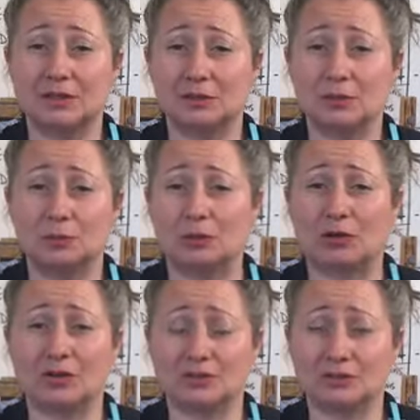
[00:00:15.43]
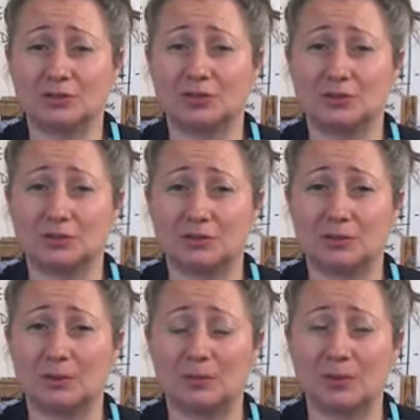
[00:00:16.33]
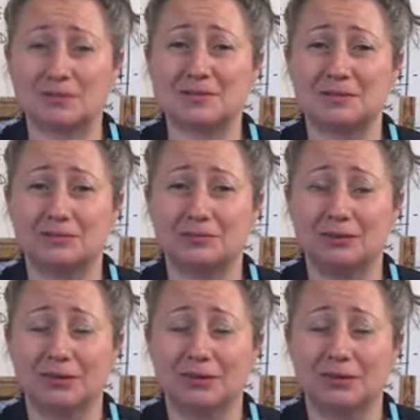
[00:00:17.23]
a human artist story about myself